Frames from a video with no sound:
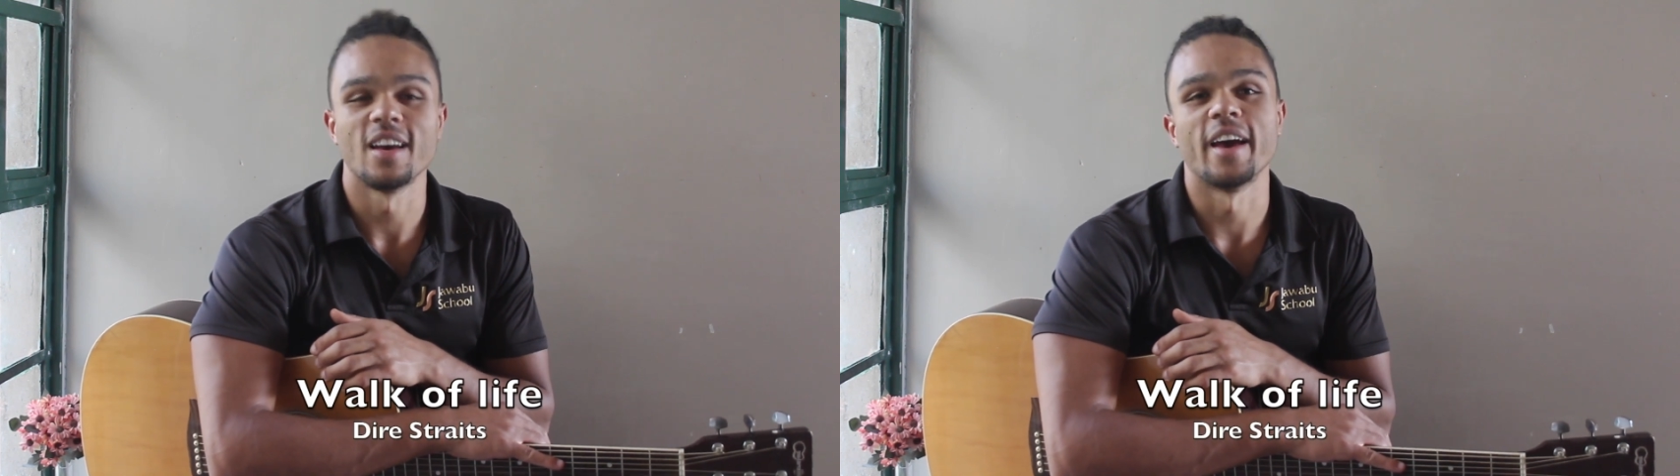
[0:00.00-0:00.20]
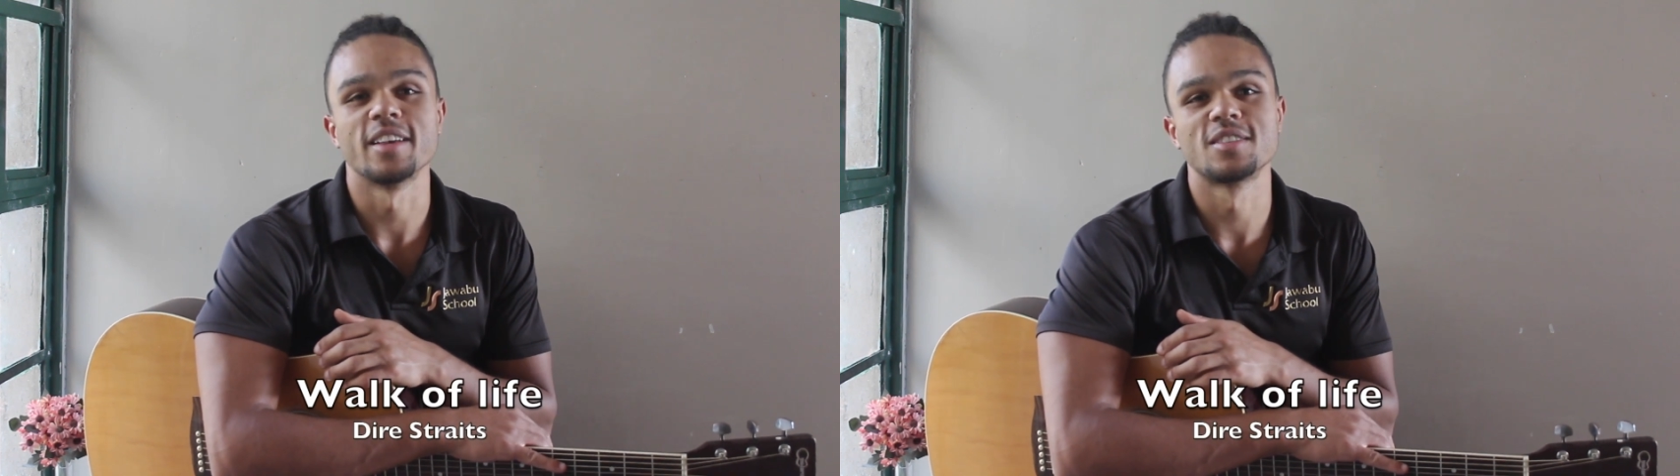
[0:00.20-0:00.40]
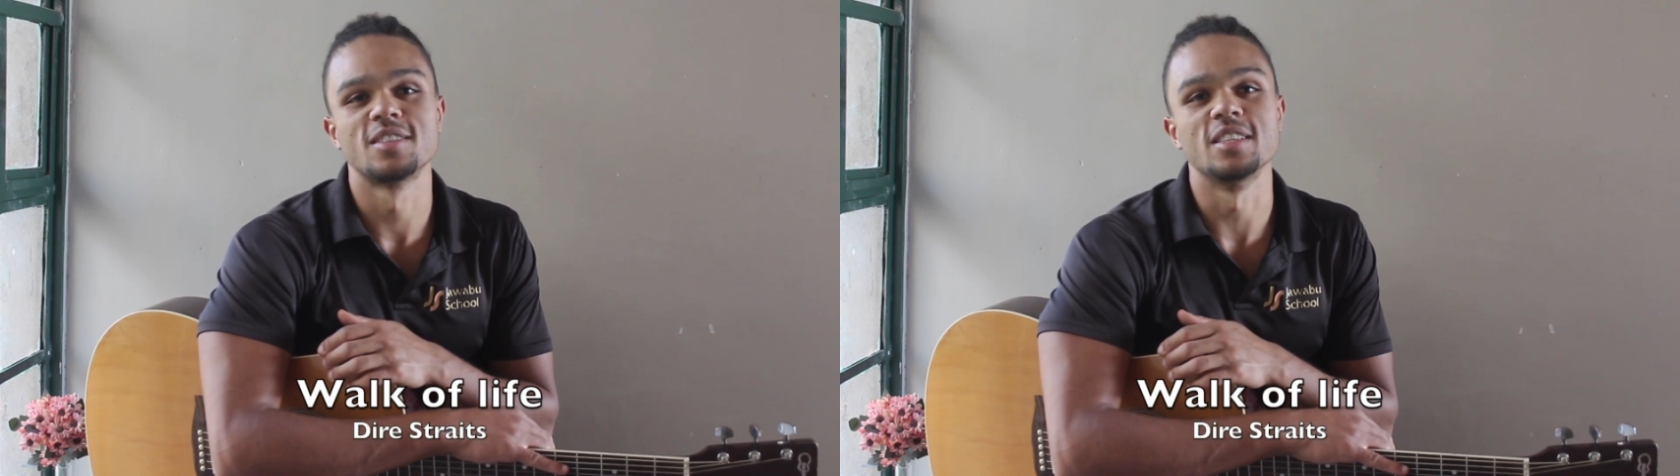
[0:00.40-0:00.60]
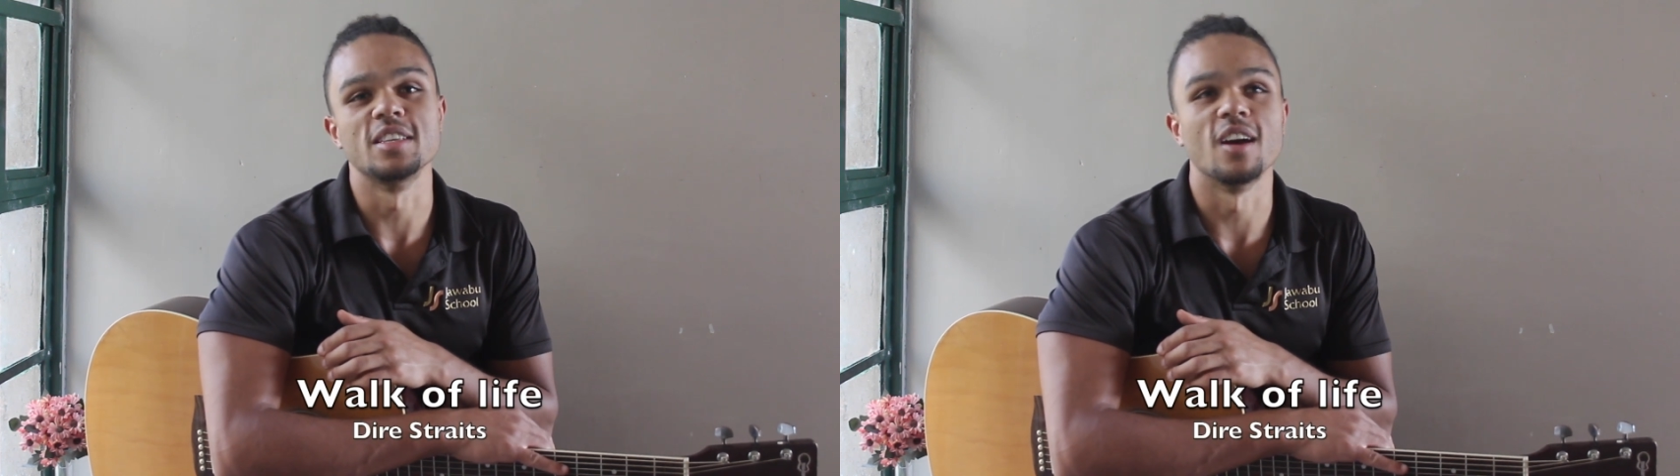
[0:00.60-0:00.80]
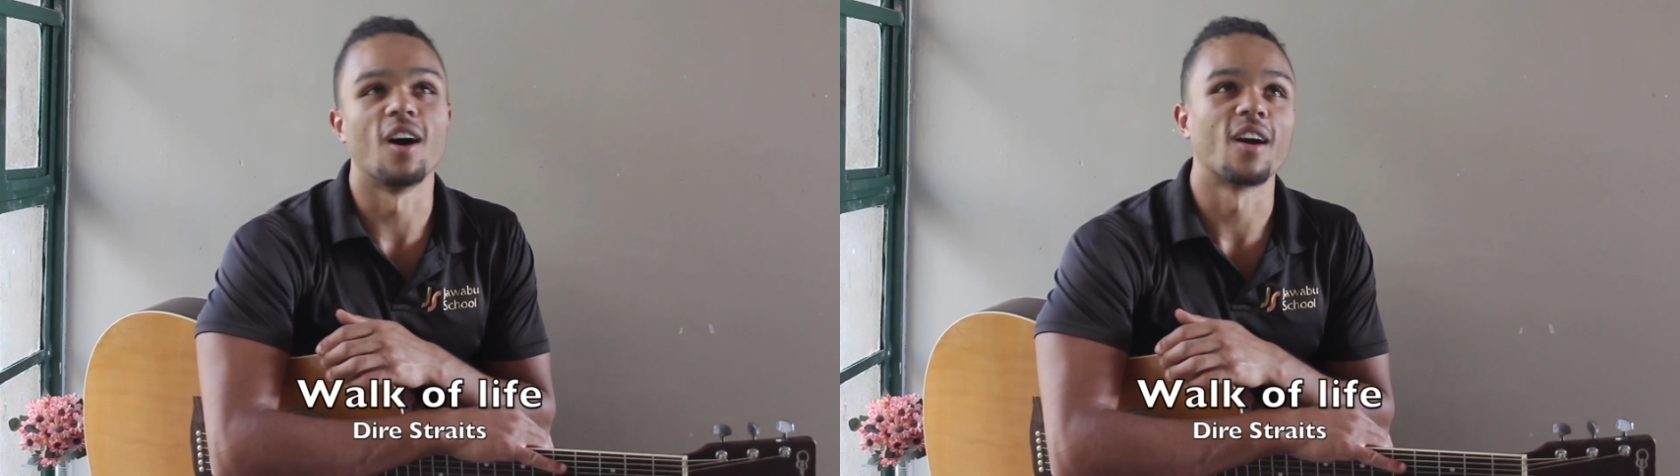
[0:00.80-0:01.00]
S
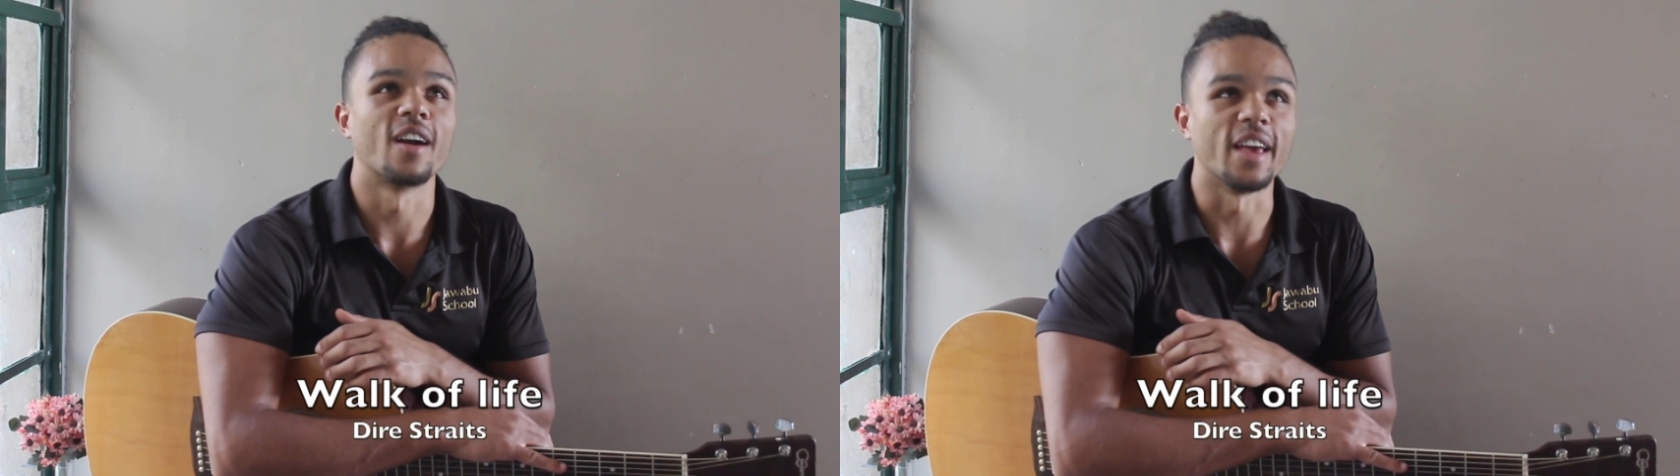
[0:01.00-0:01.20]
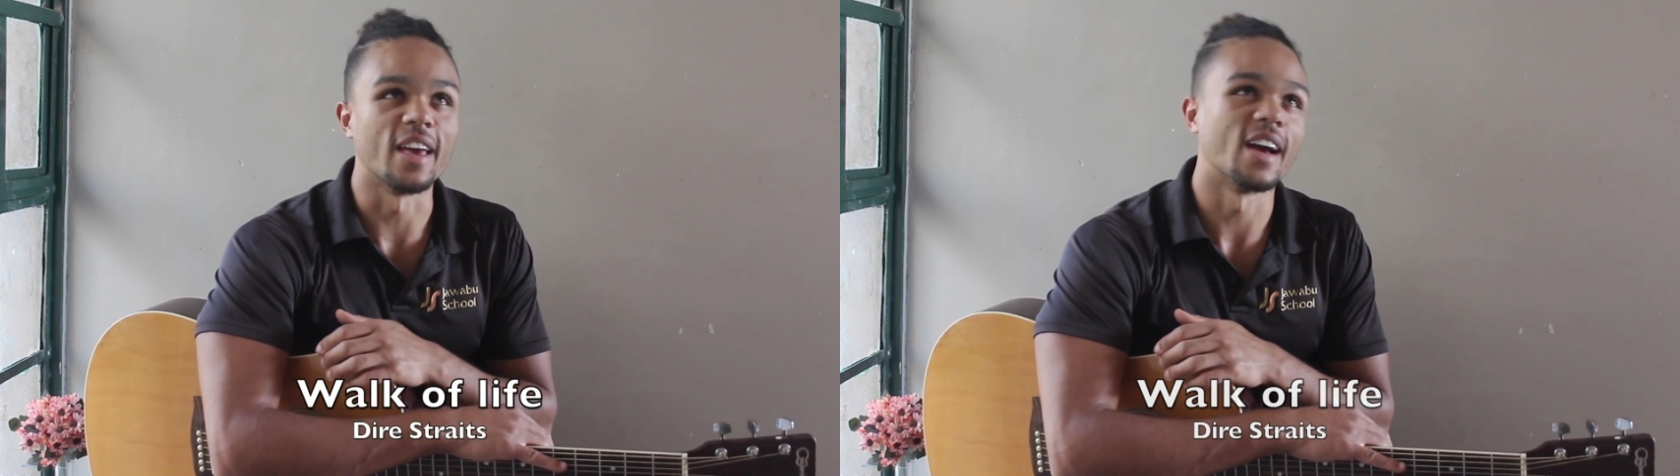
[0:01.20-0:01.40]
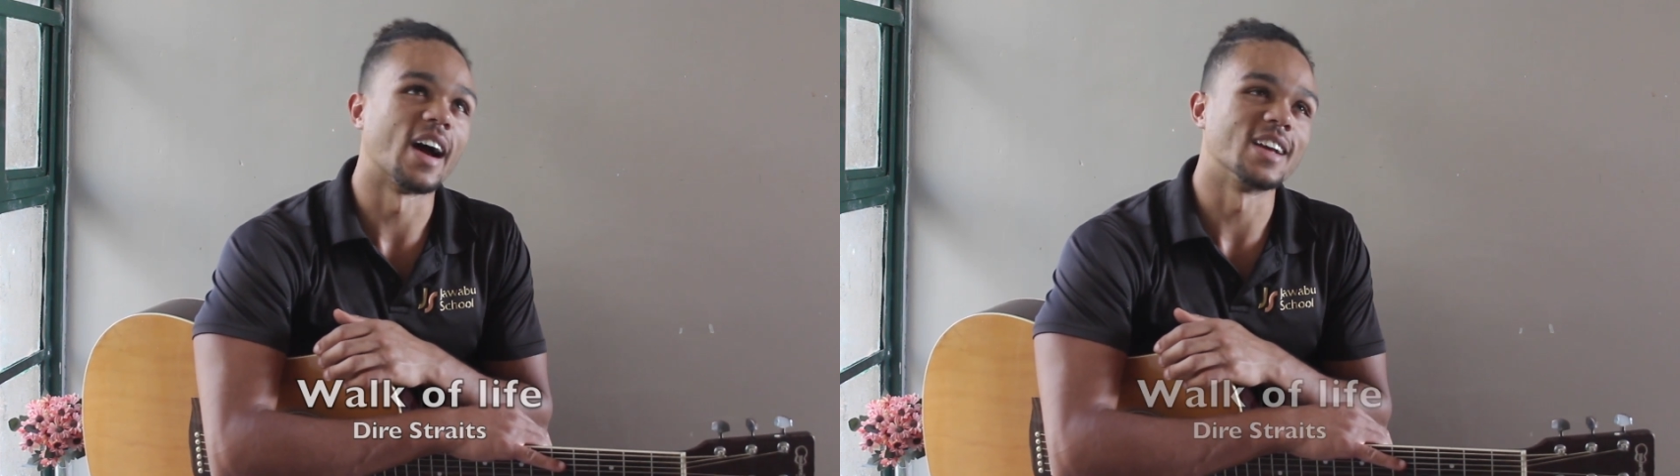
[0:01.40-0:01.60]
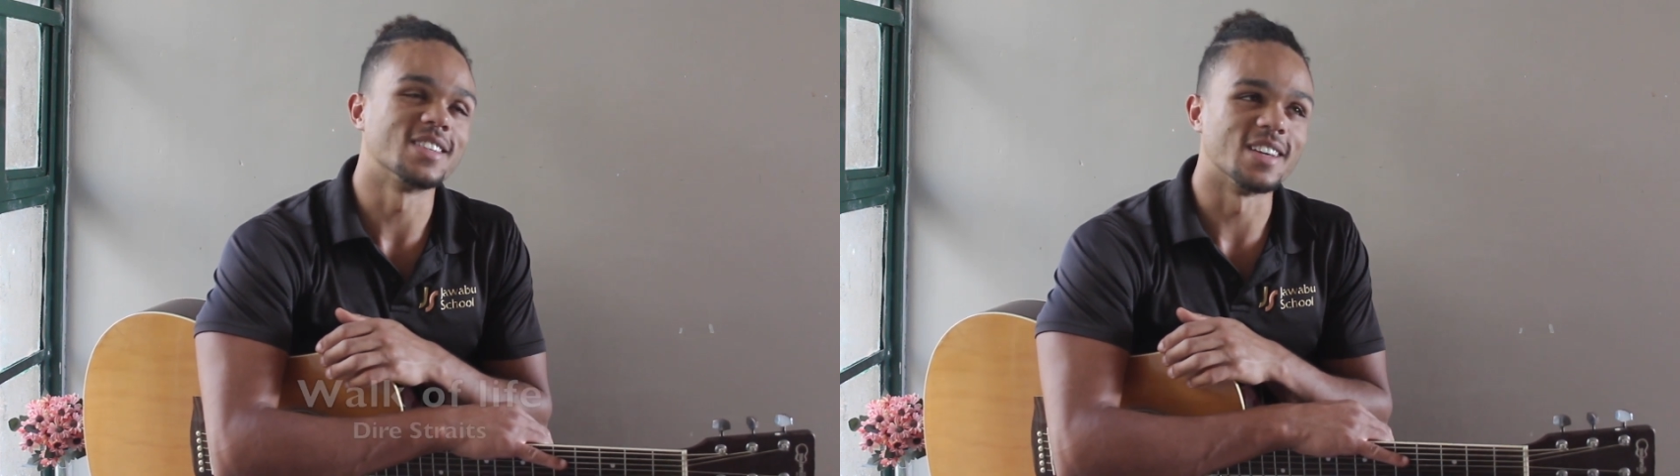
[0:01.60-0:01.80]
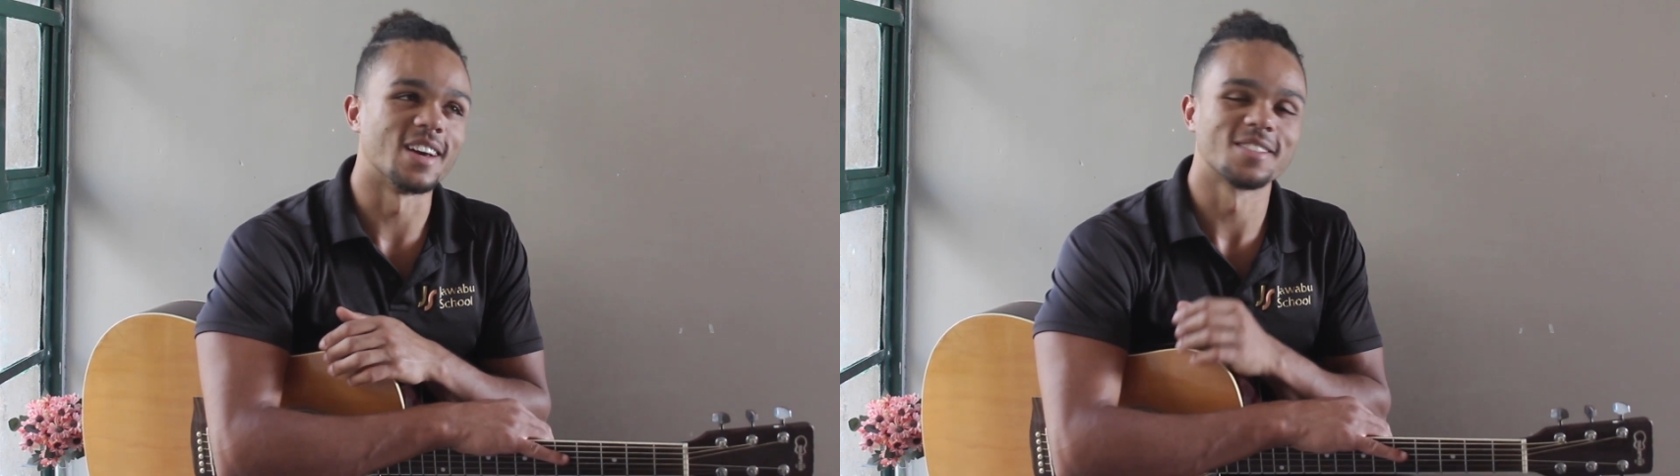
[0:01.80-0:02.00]
T R A I
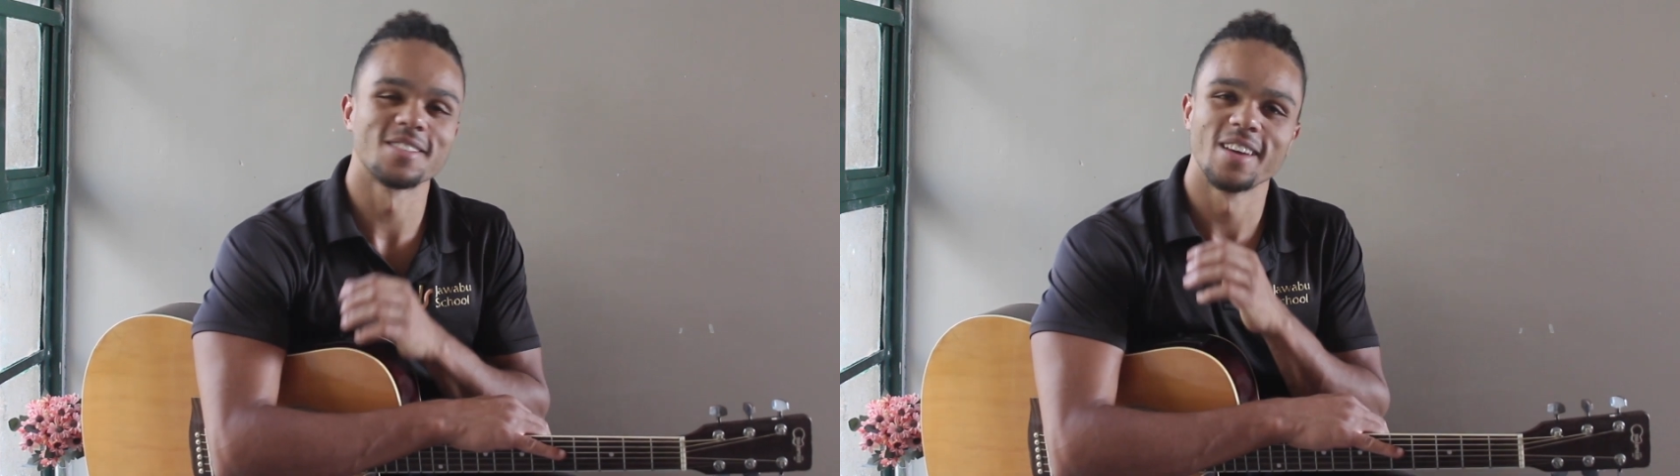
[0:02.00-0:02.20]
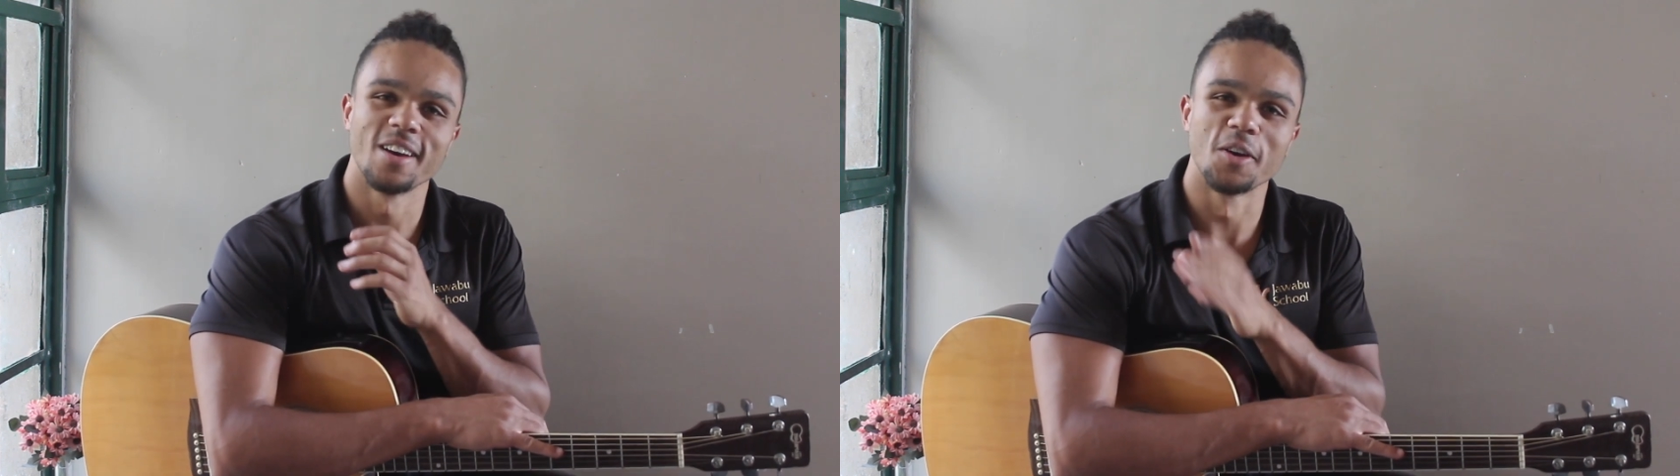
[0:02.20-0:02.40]
T S.